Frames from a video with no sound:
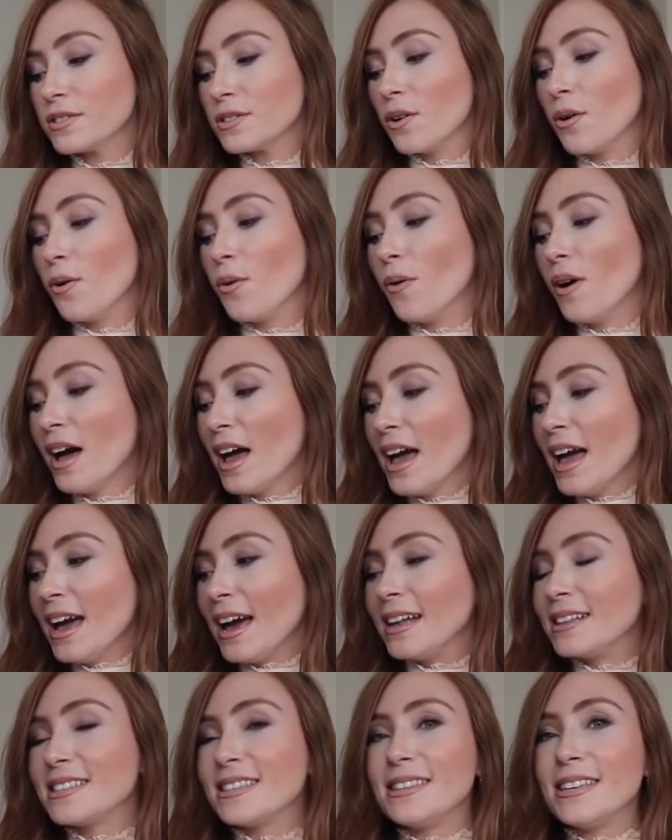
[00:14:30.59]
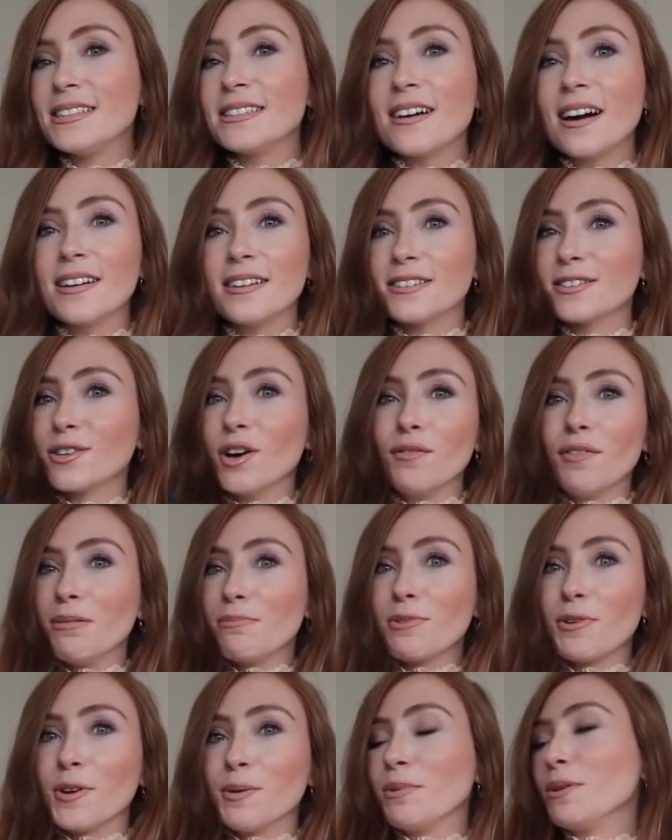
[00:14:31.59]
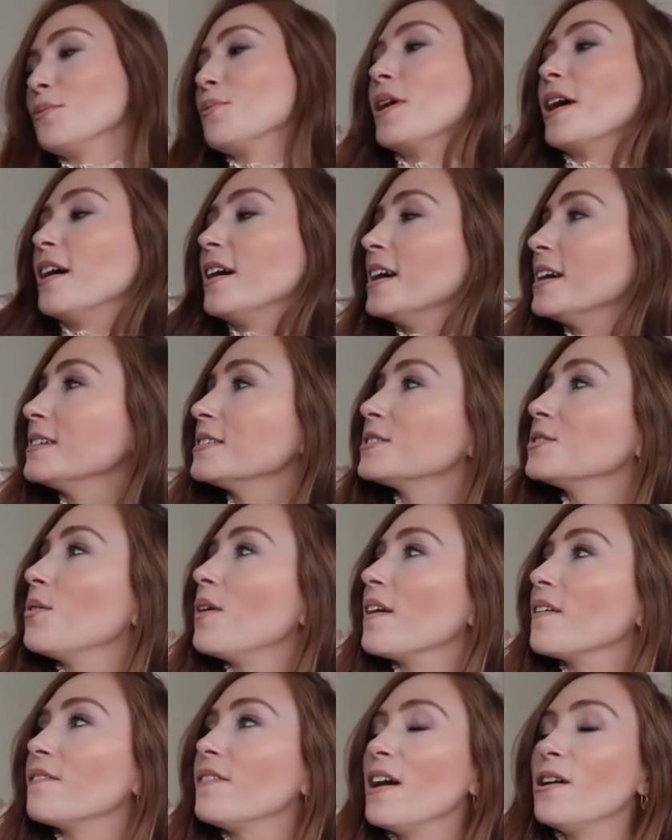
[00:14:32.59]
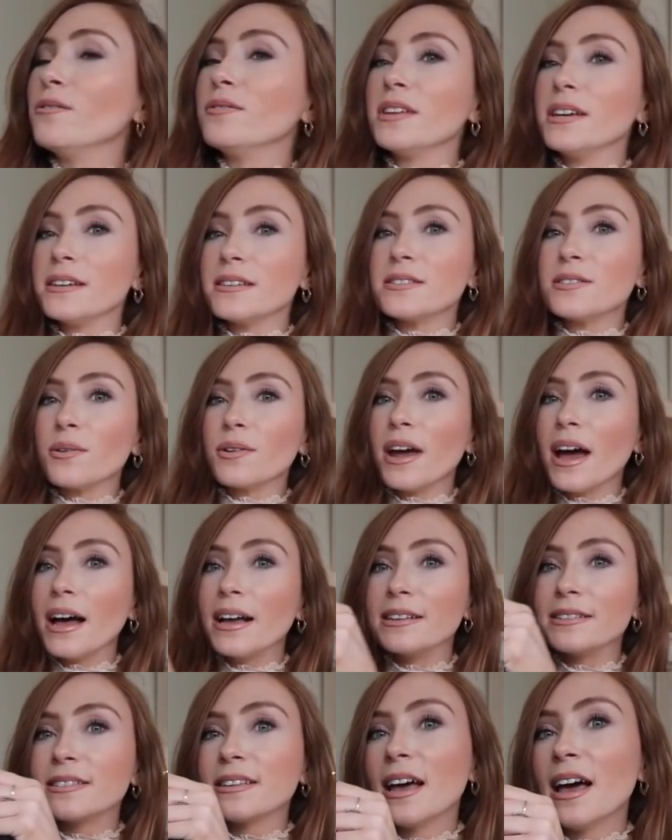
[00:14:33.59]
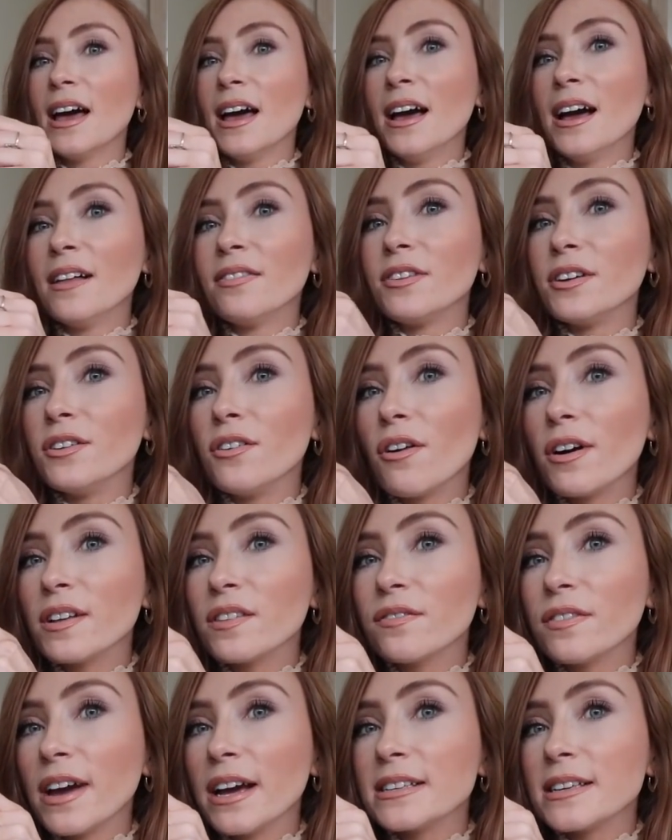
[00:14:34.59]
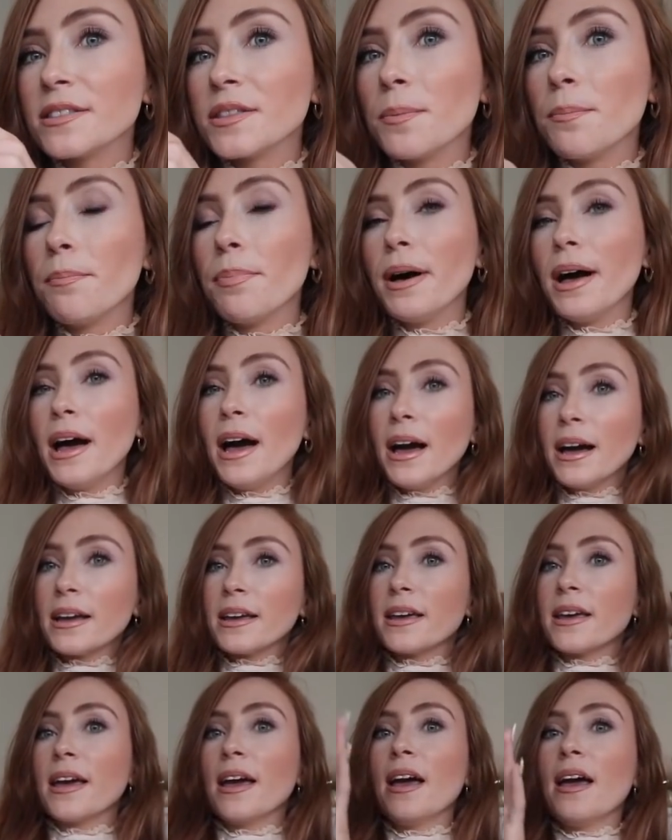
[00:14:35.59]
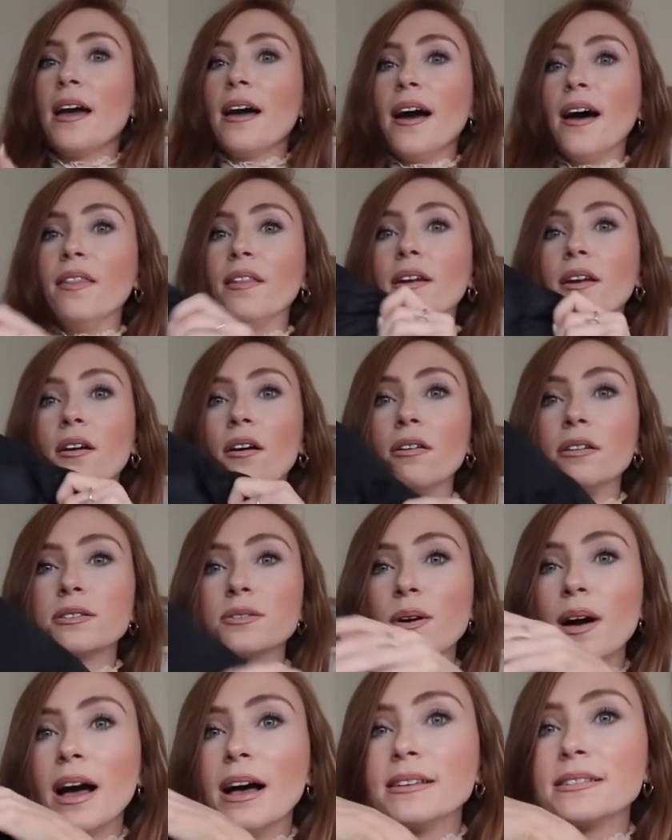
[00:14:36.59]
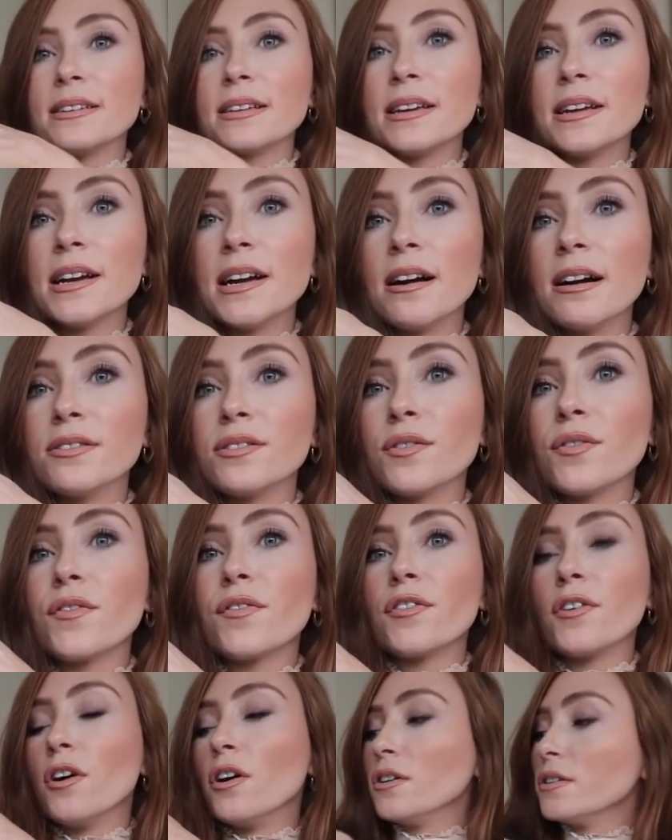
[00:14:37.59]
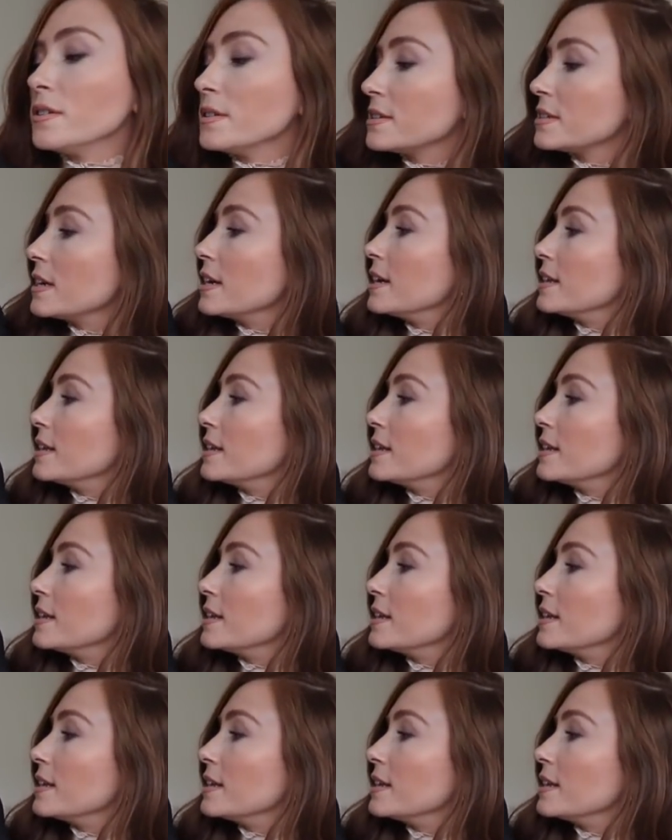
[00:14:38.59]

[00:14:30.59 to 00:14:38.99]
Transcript: So it's this kind of stuff I'm going to be wearing. So I found this. So it has the North Face at the back, and then it also has it here at the front.